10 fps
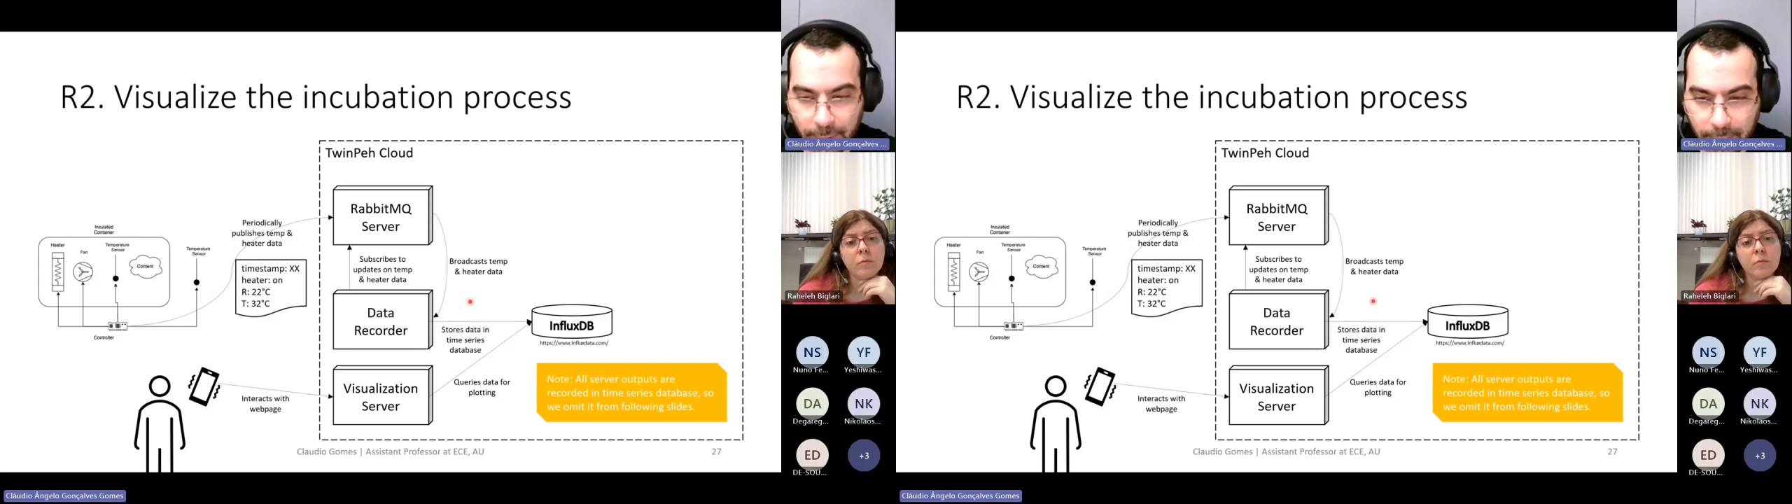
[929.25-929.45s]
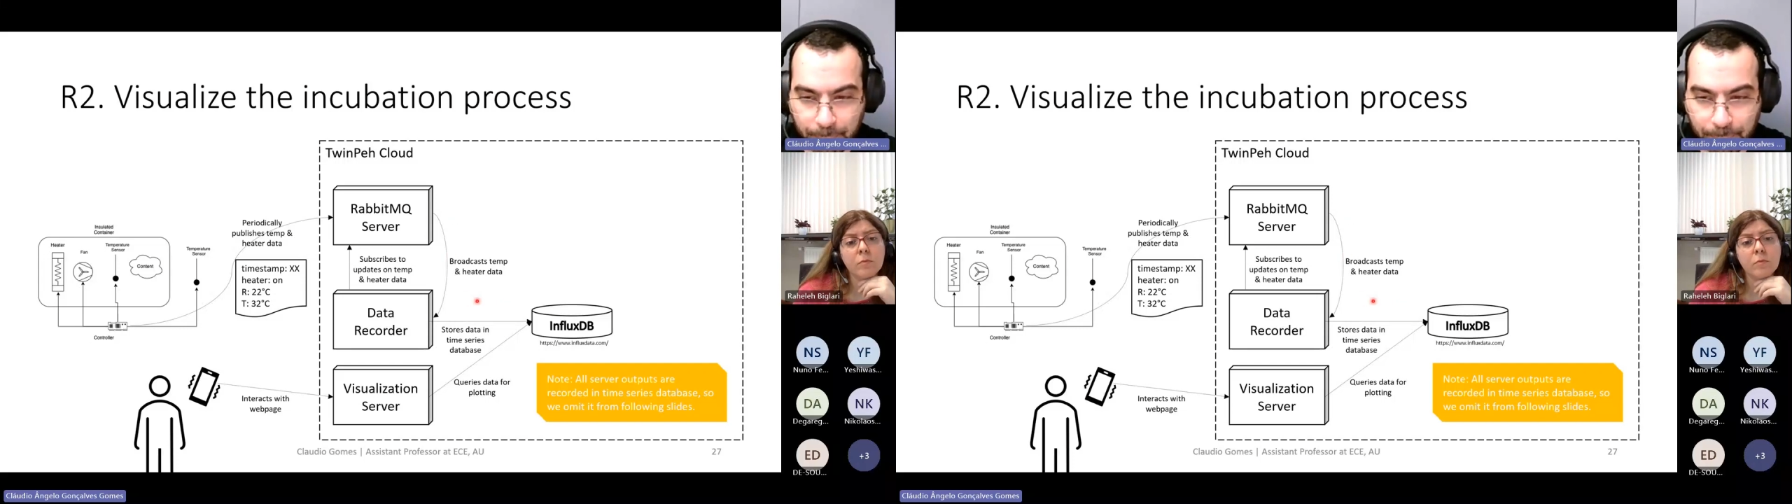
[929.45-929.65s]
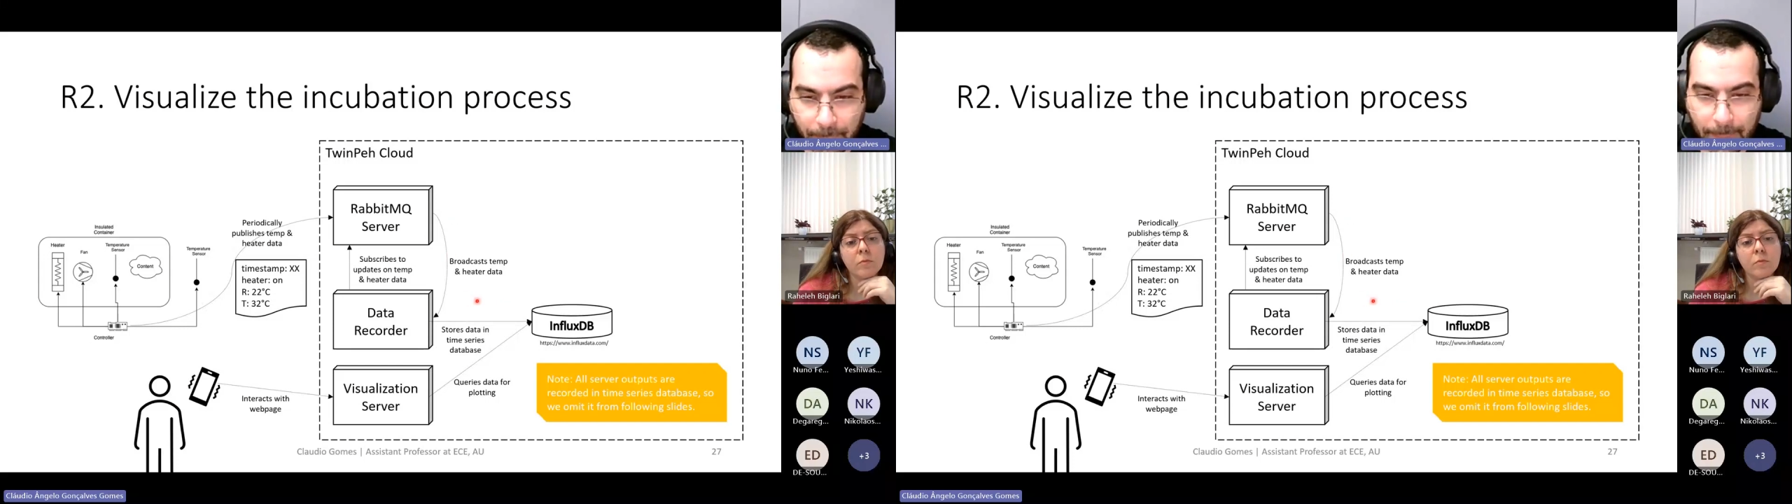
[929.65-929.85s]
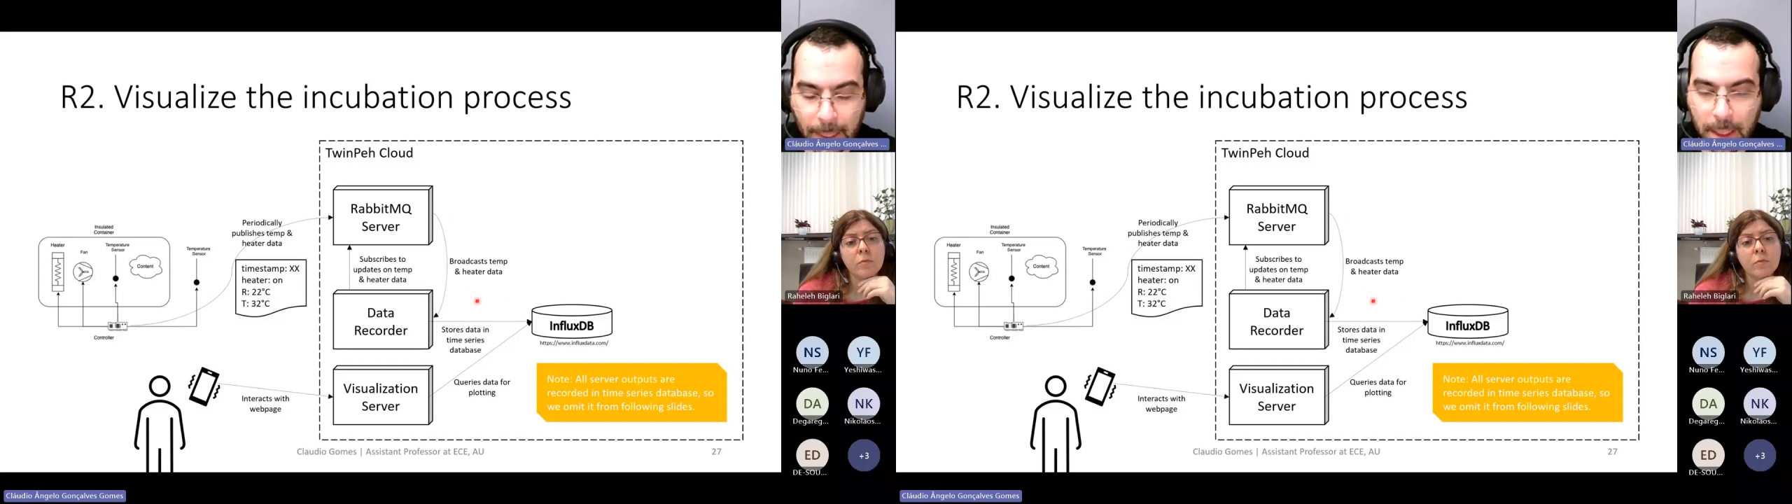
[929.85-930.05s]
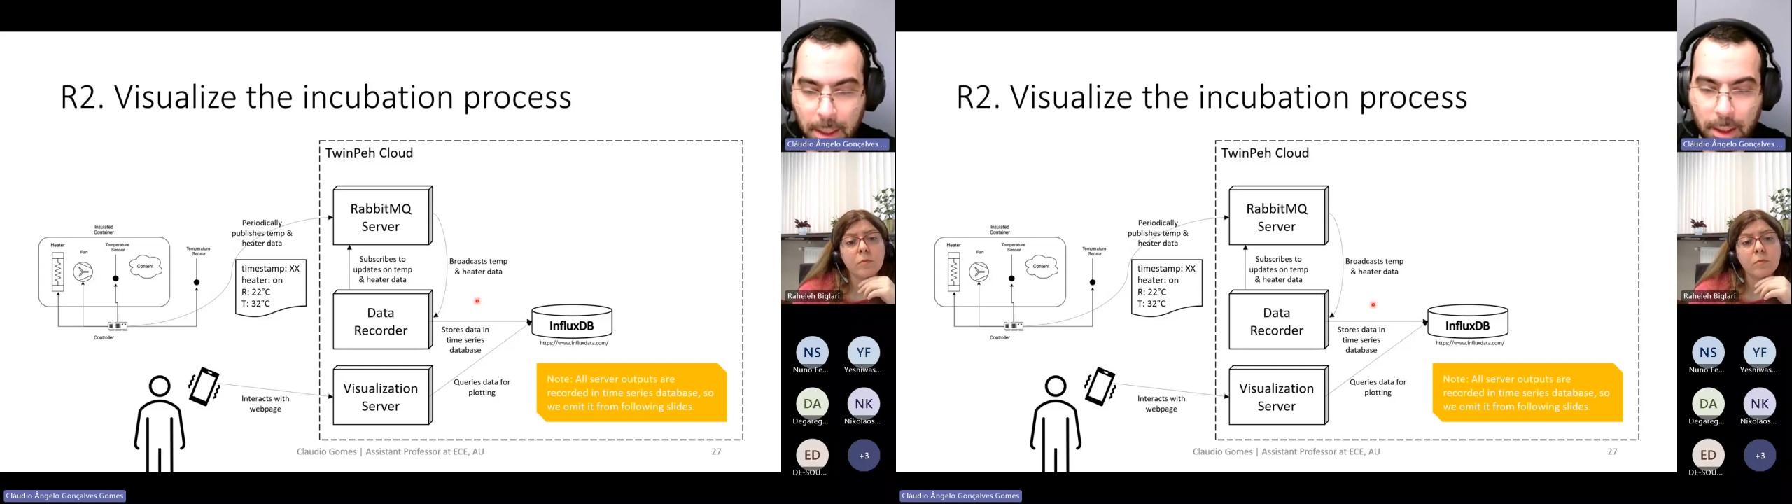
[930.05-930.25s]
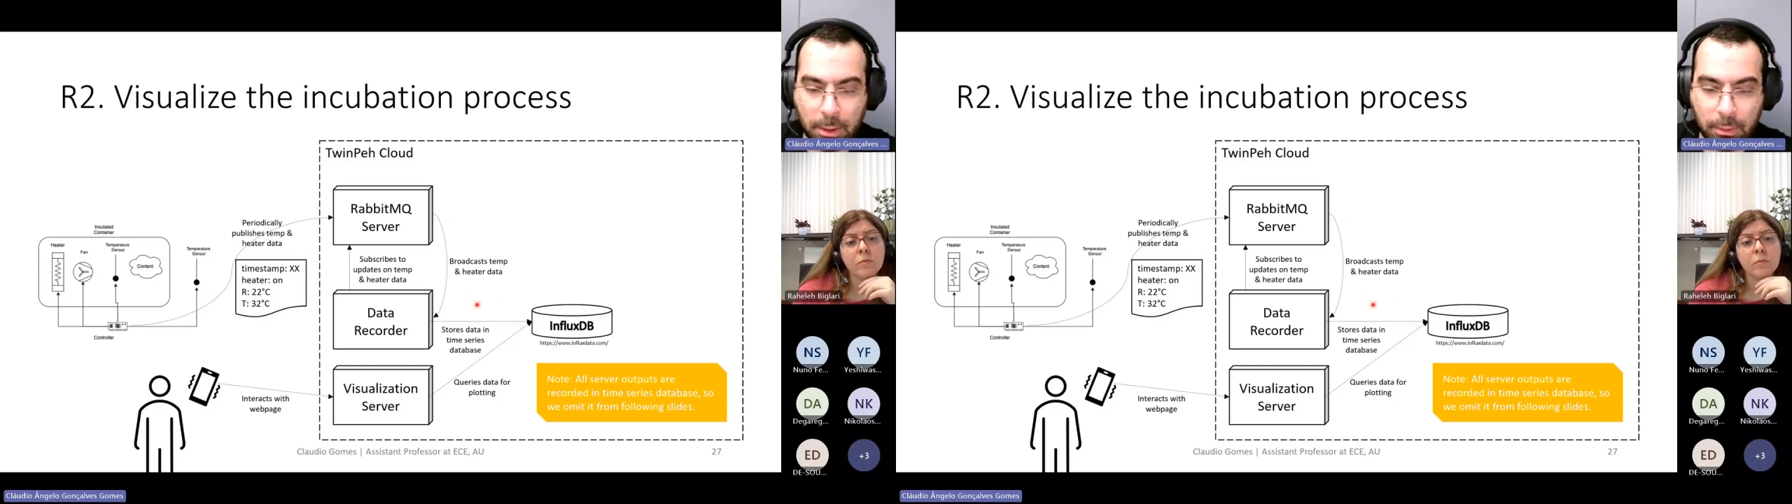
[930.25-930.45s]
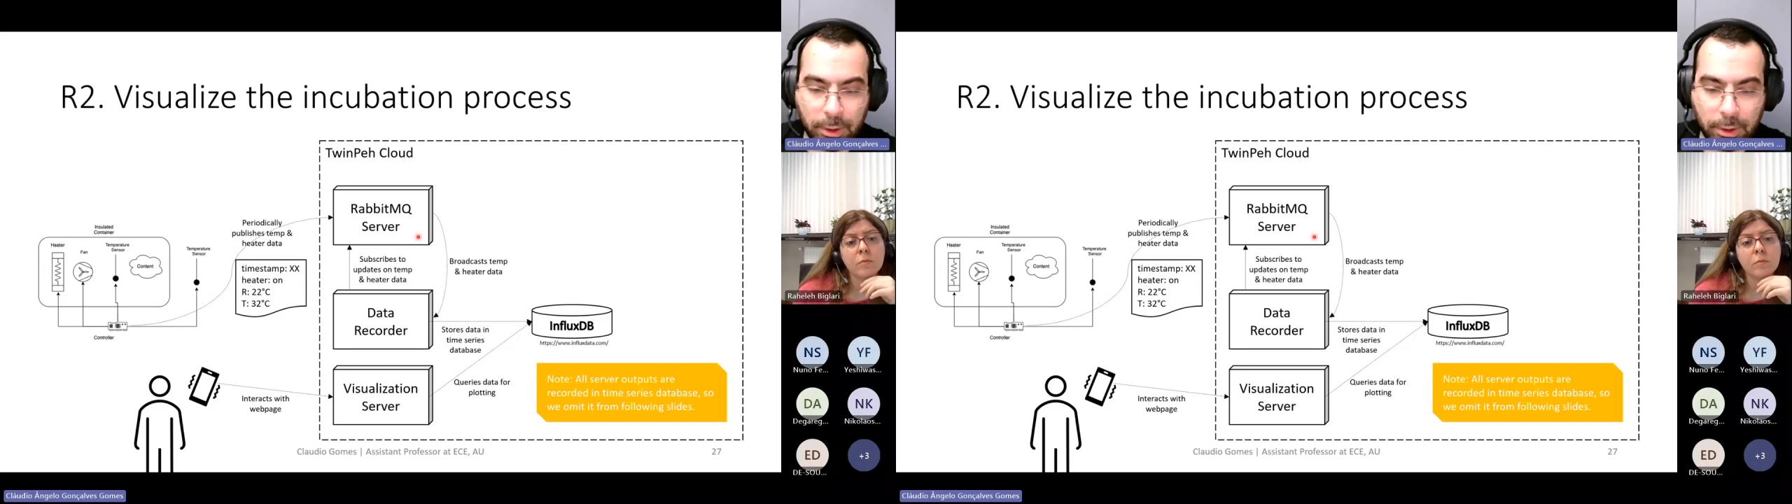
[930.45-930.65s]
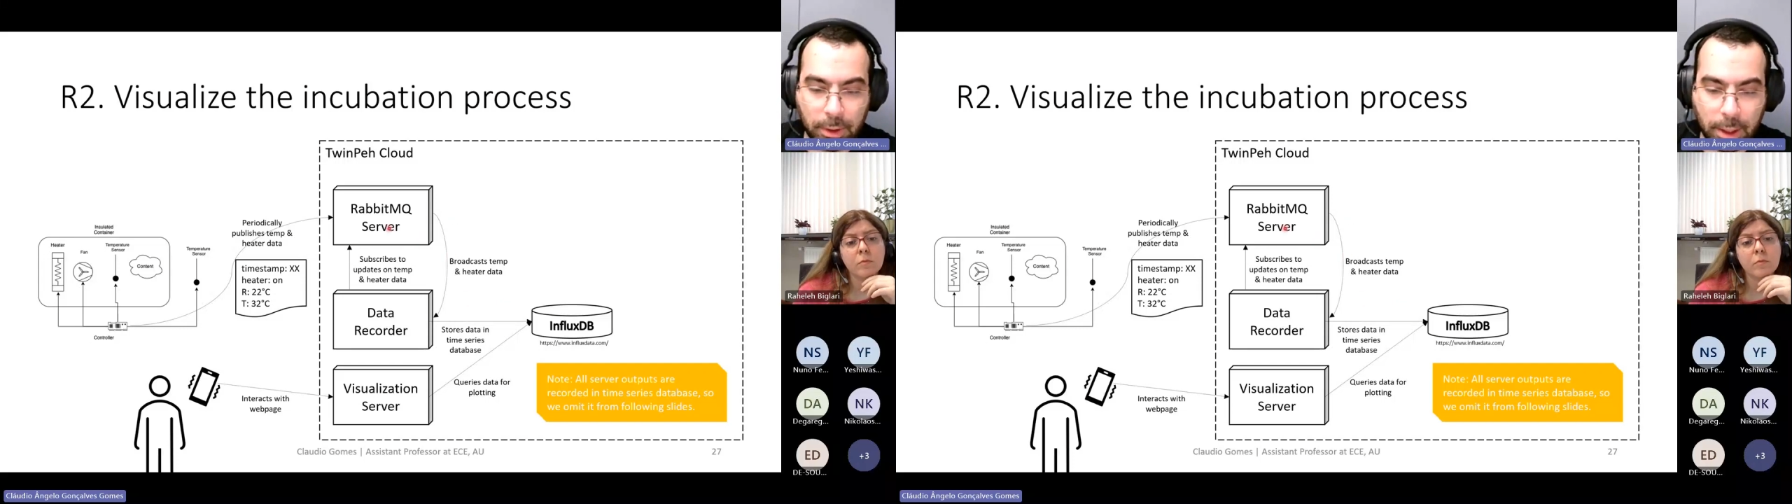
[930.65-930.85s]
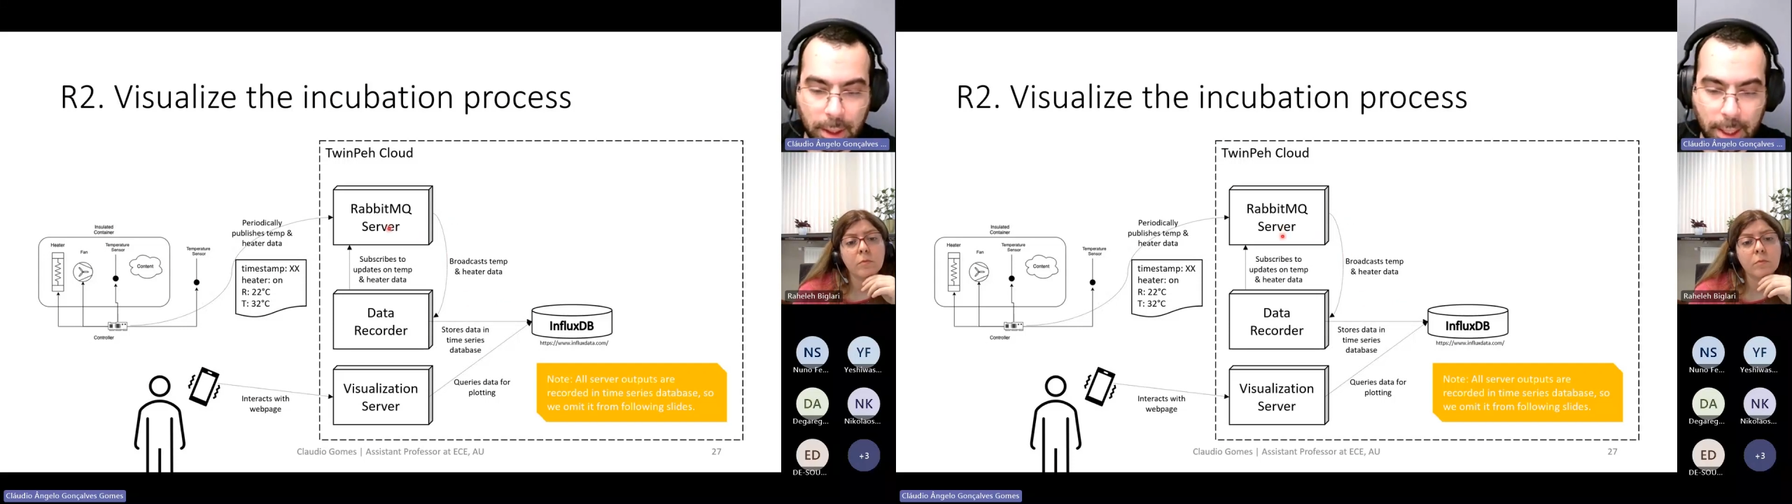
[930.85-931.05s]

time, right?